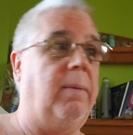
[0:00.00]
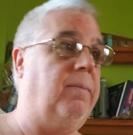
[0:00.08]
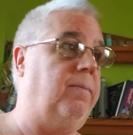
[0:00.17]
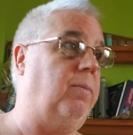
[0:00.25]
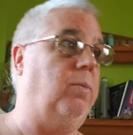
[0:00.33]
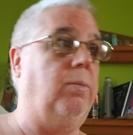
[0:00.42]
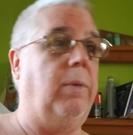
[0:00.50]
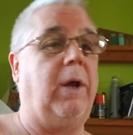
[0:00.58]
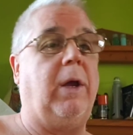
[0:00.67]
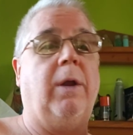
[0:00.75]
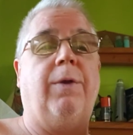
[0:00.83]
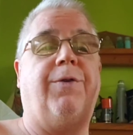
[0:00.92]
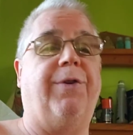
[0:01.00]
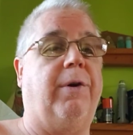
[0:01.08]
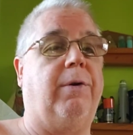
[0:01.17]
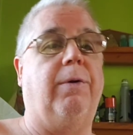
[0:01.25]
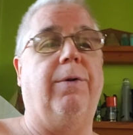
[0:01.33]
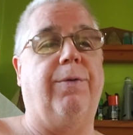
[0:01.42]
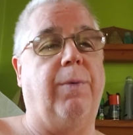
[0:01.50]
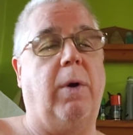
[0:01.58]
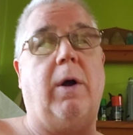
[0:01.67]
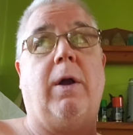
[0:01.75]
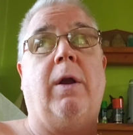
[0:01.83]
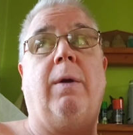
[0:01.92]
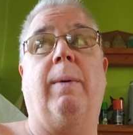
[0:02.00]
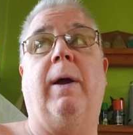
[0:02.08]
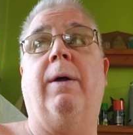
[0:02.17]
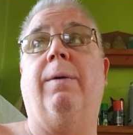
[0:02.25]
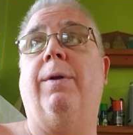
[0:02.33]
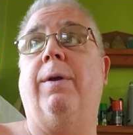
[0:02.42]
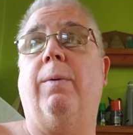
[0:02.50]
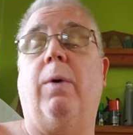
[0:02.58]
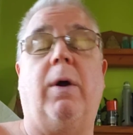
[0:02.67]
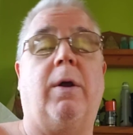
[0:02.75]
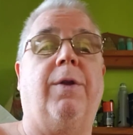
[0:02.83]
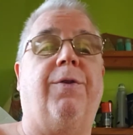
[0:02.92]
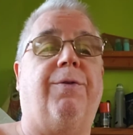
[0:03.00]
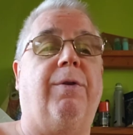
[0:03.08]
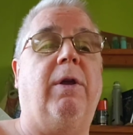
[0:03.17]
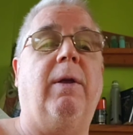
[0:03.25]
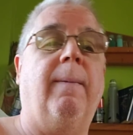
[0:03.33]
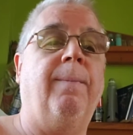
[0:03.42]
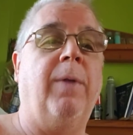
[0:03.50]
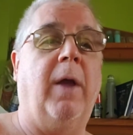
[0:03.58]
I'm making circles, walking around the walking street.